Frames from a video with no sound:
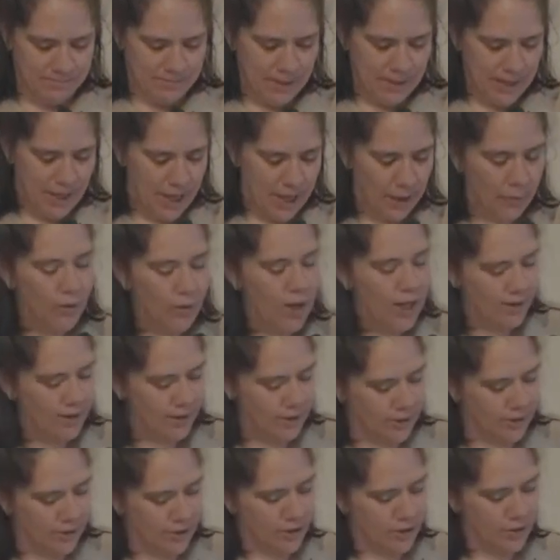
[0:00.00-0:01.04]
And while the
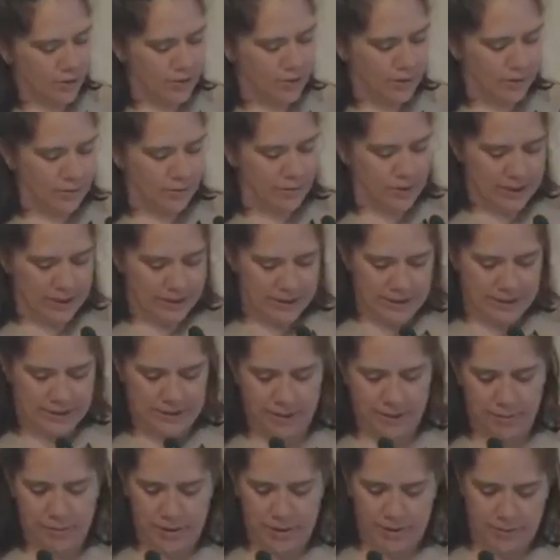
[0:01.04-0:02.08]
UU religious
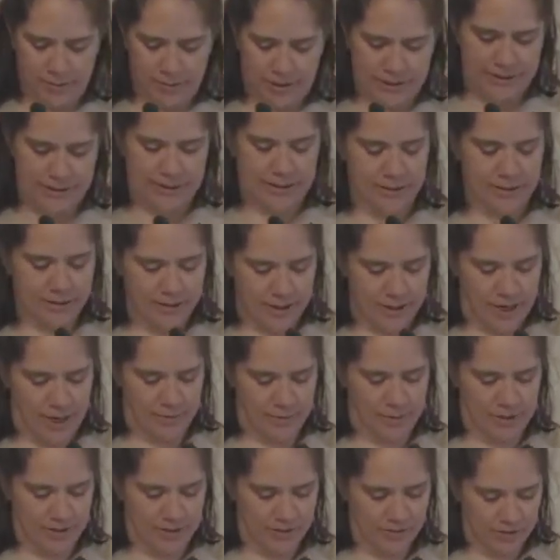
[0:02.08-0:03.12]
emblem is still an
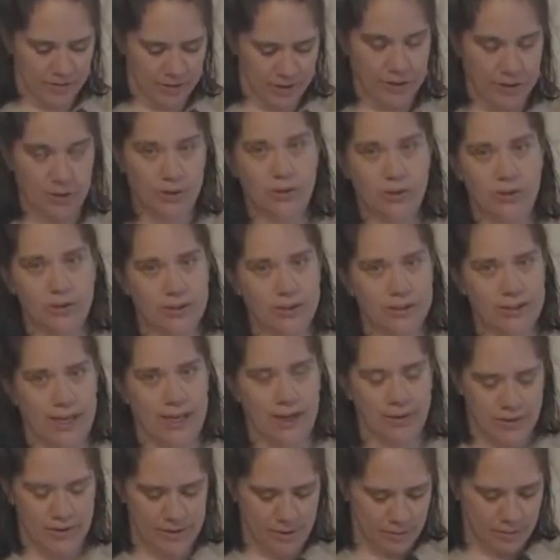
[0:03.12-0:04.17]
option for a UU
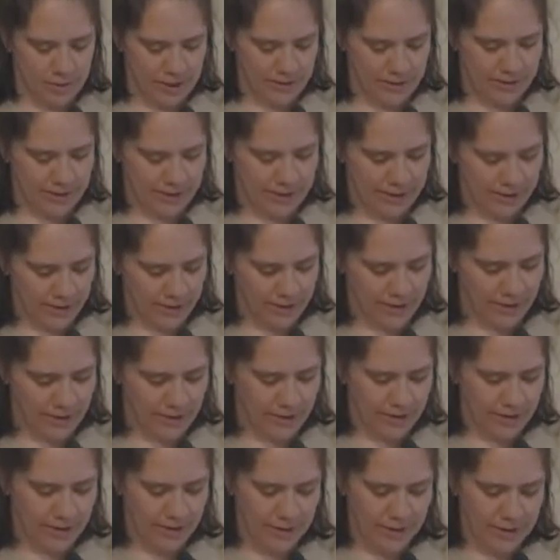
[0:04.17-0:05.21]
Scout to proudly
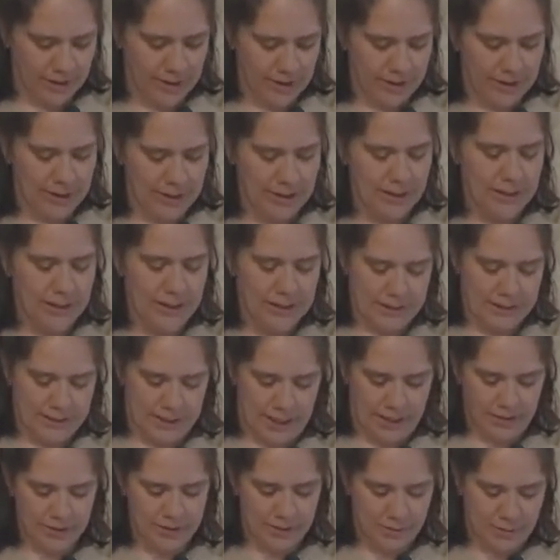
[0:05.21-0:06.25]
earn,
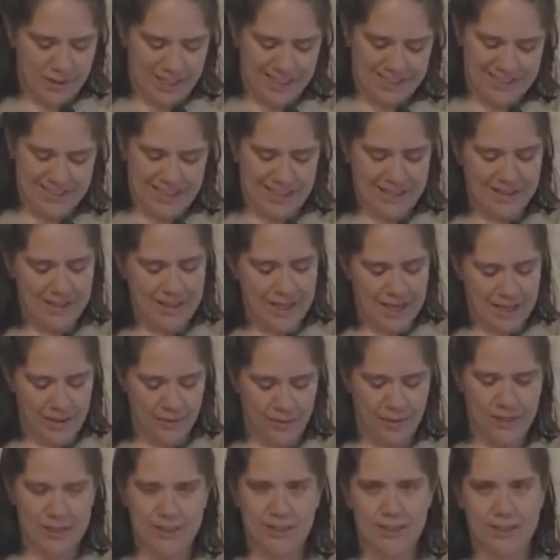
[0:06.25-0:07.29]
Scouts BSA
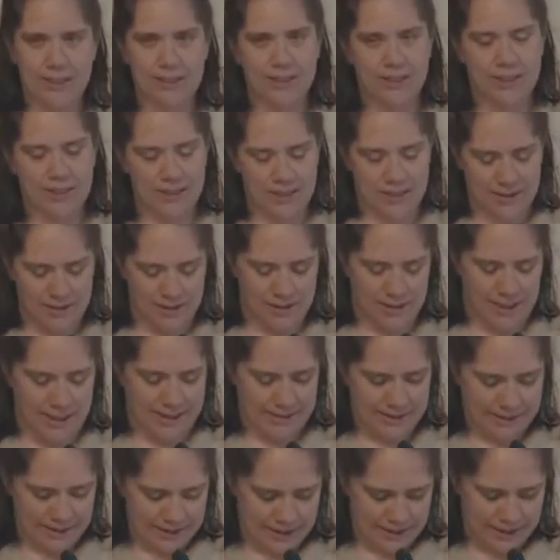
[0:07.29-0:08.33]
language is a little
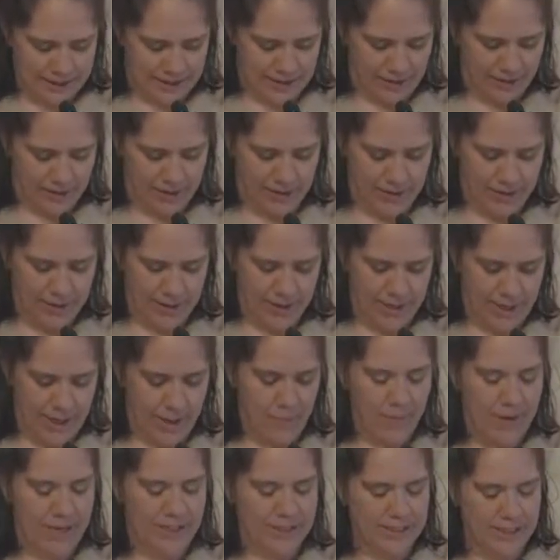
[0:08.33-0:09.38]
less clear. It
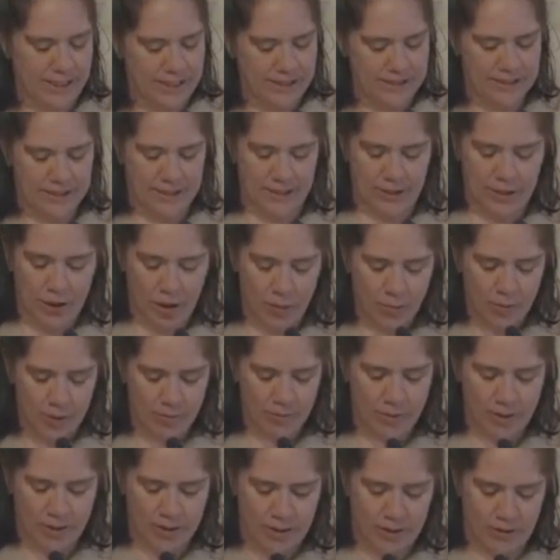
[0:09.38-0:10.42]
maintains that no
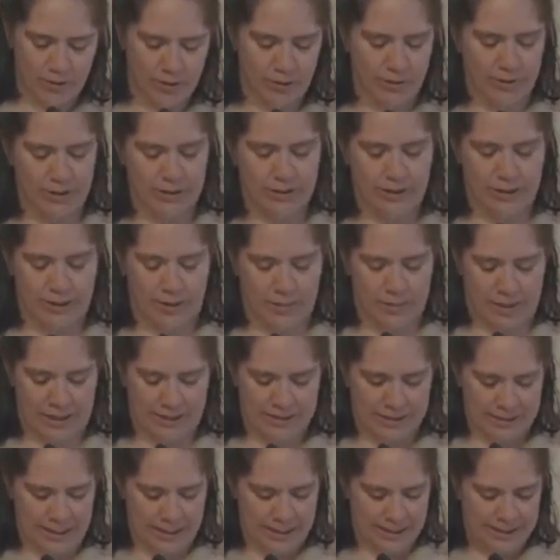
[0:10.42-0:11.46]
member can grow into the
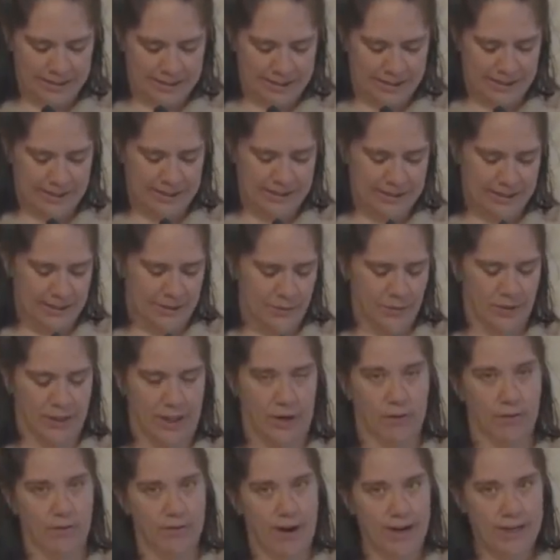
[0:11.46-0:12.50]
best kind of citizen
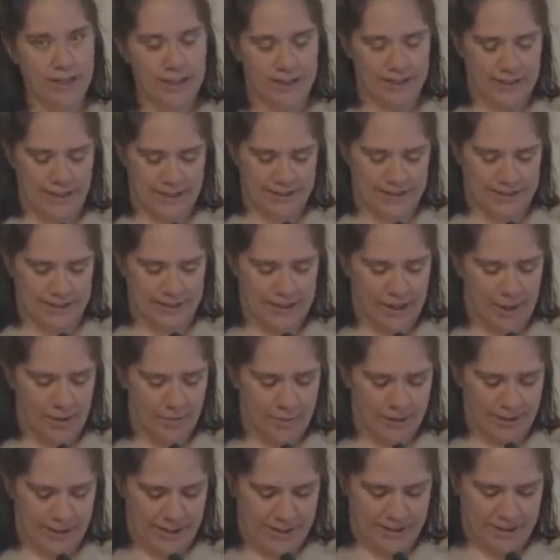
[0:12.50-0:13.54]
without recognizing an
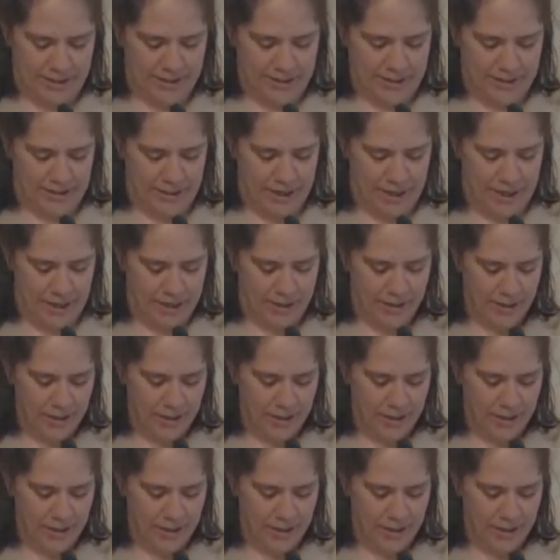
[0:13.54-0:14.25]
obligation to God,